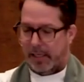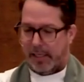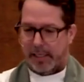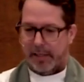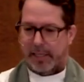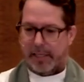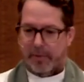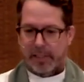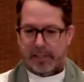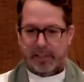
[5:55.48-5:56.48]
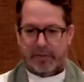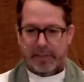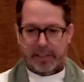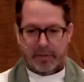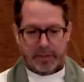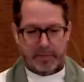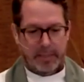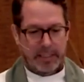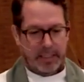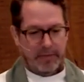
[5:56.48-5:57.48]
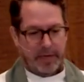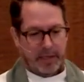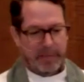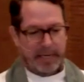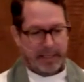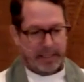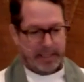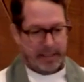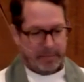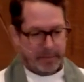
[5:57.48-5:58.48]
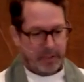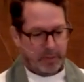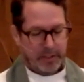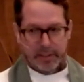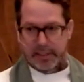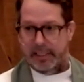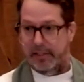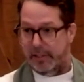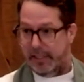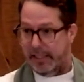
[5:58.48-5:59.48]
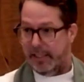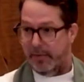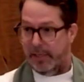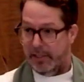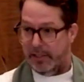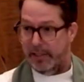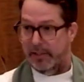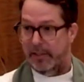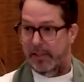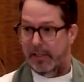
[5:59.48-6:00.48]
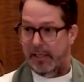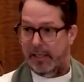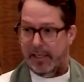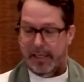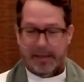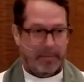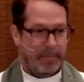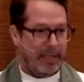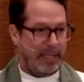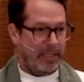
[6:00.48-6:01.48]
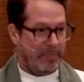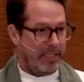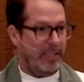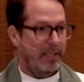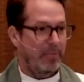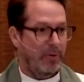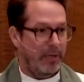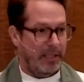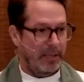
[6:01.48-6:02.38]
You know, like you watch those videos where the police leave out a bike that the police want you to steal so they can arrest you. But that's missing the point.